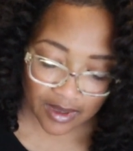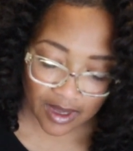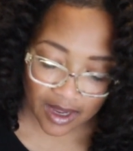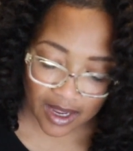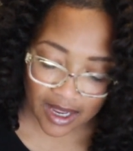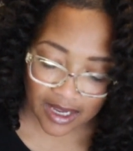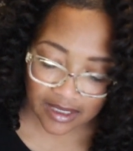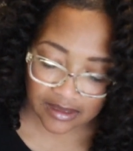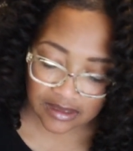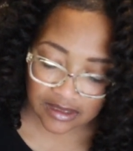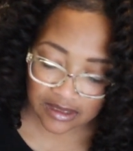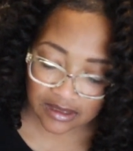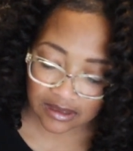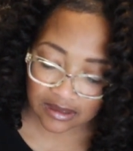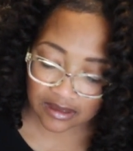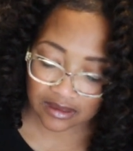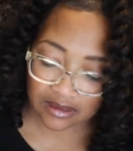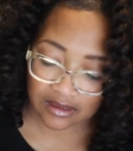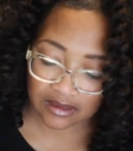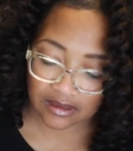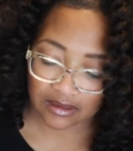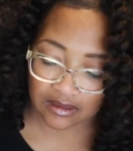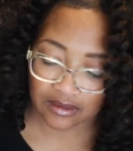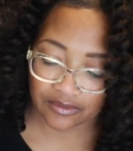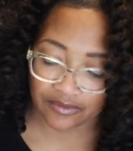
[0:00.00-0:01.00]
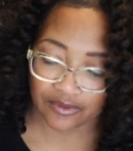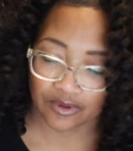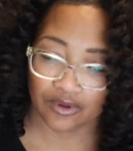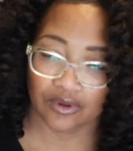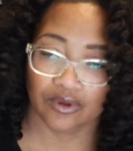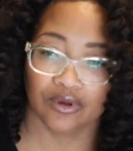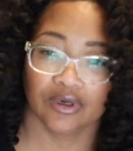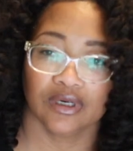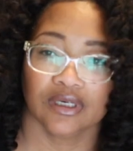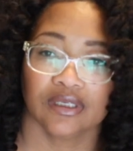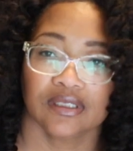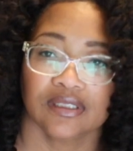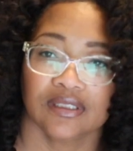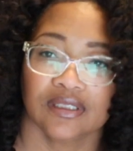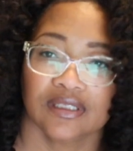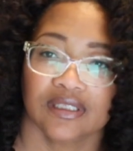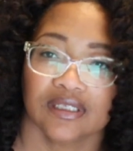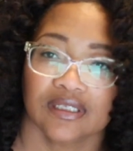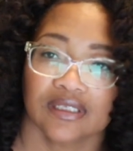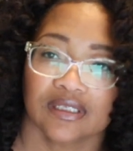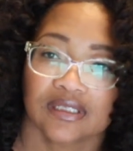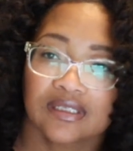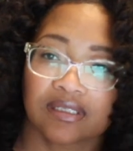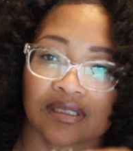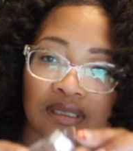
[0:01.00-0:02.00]
I took, of course,
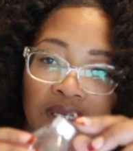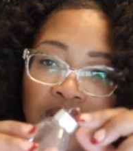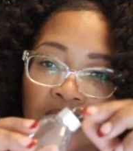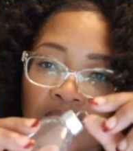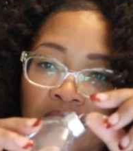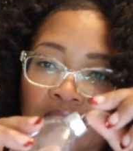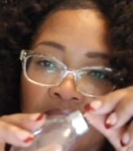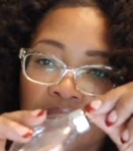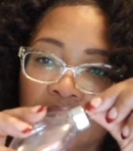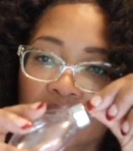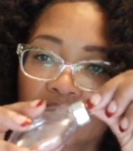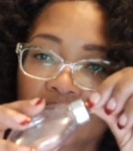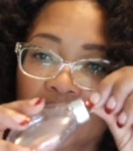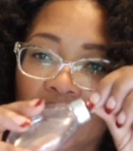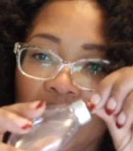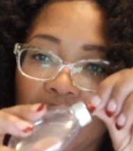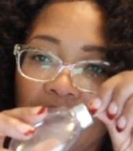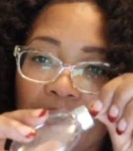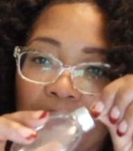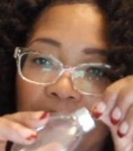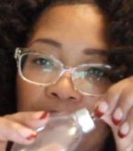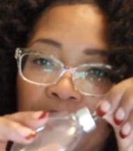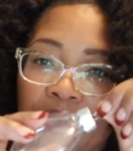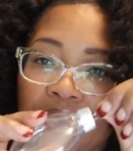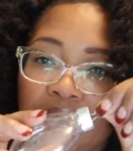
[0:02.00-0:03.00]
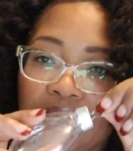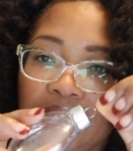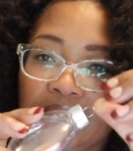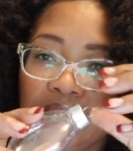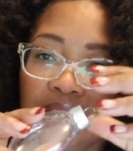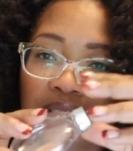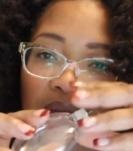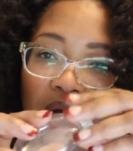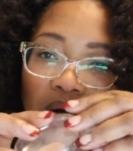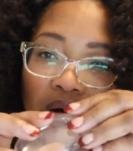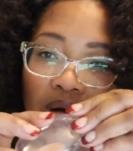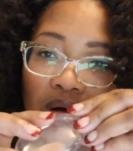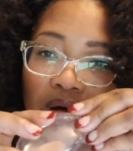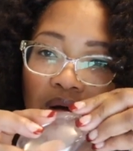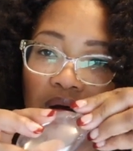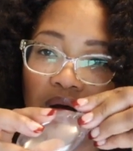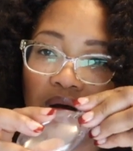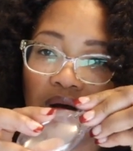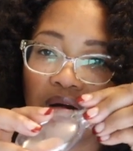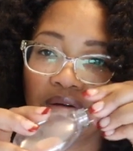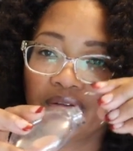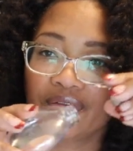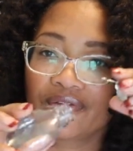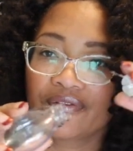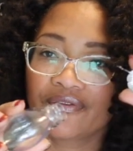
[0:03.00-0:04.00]
this top piece
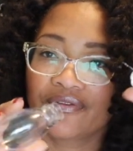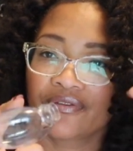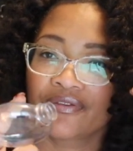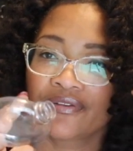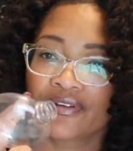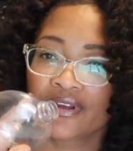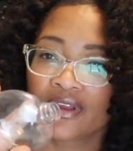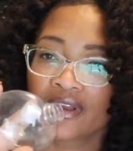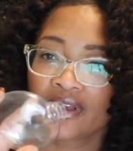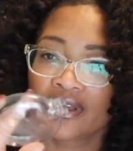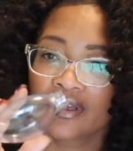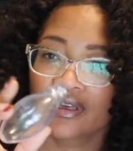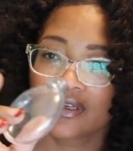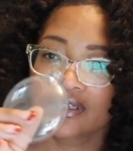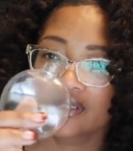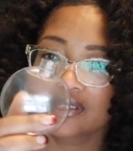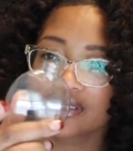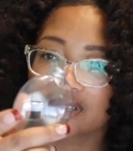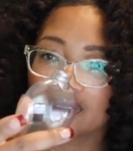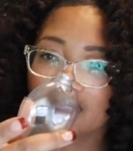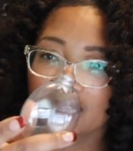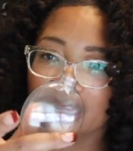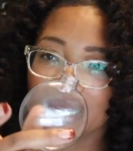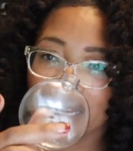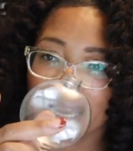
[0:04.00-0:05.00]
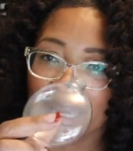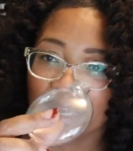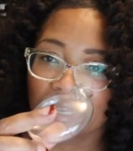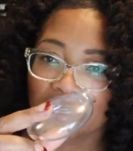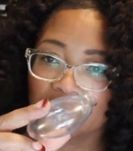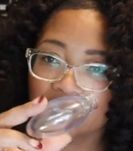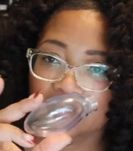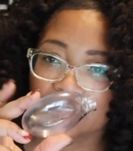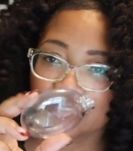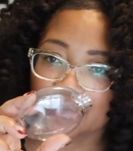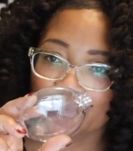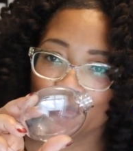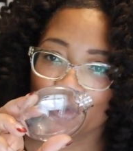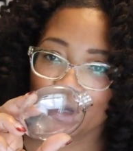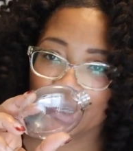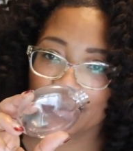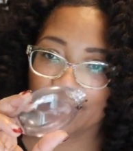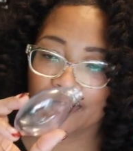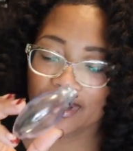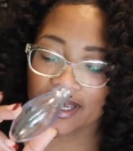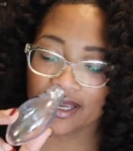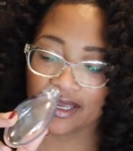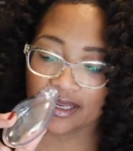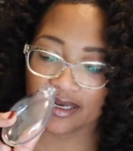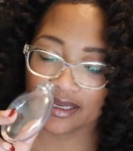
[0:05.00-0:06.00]
off so that I could spray
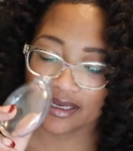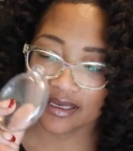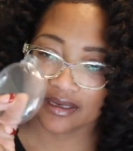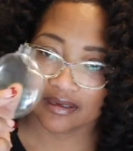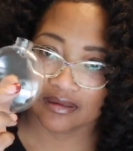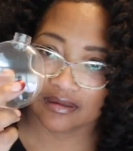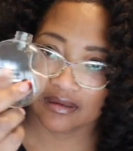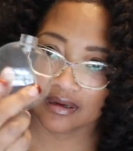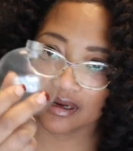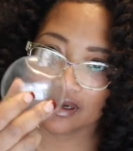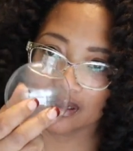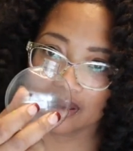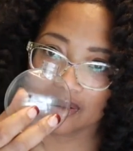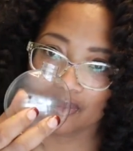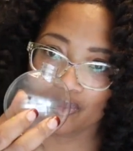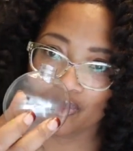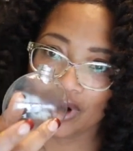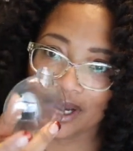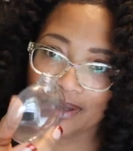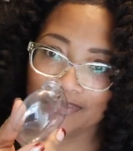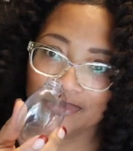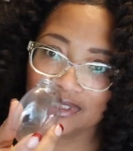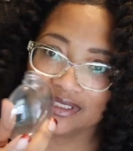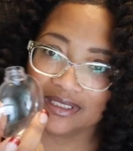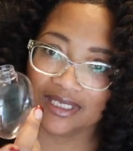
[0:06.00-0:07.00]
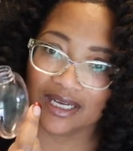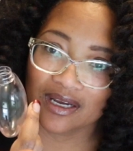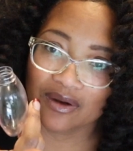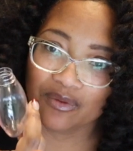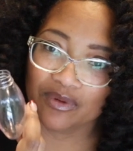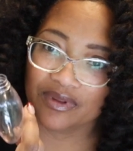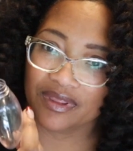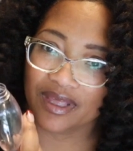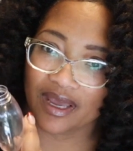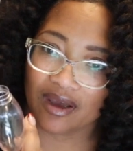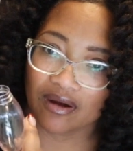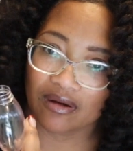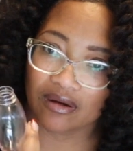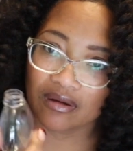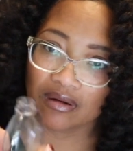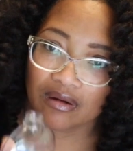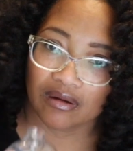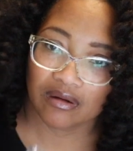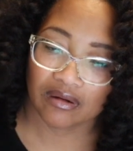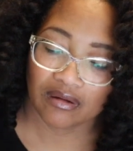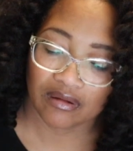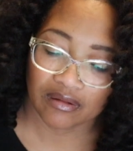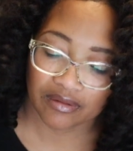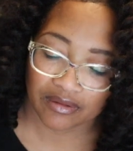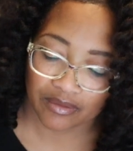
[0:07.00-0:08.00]
paint it. Um, wiped it down with
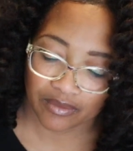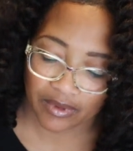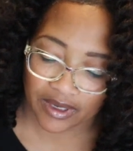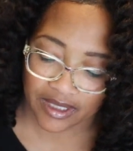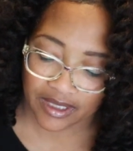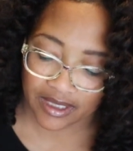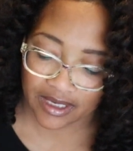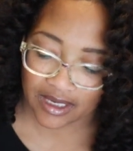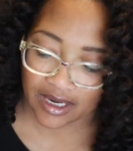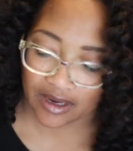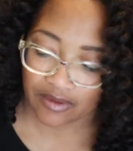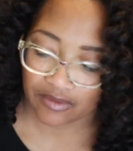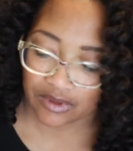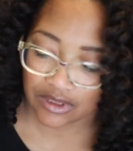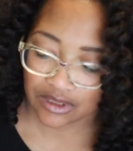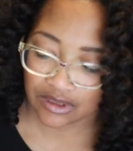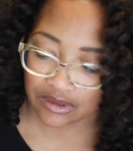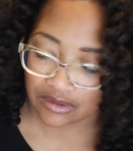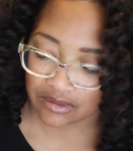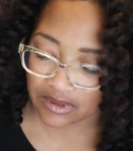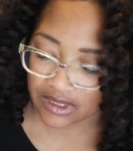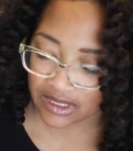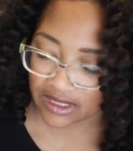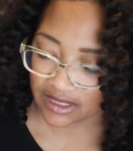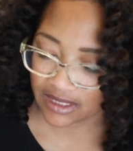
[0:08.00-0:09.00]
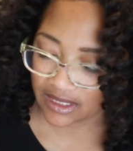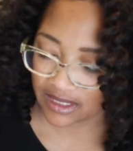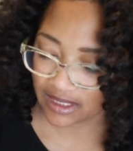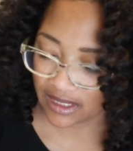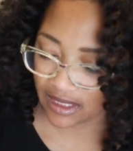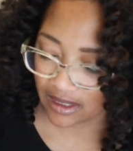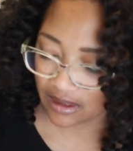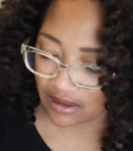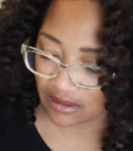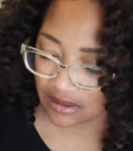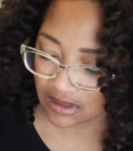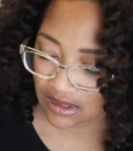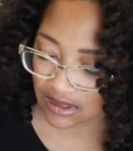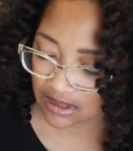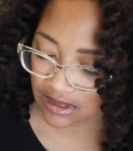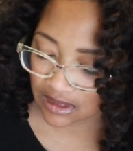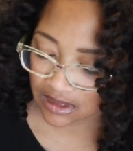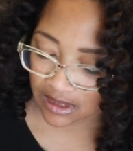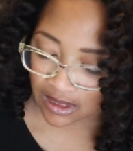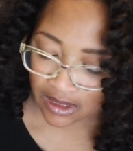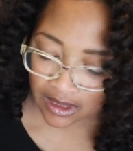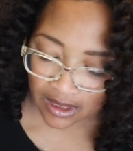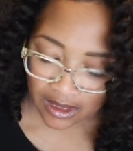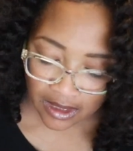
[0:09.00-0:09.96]
alcohol the way that I would do anything else.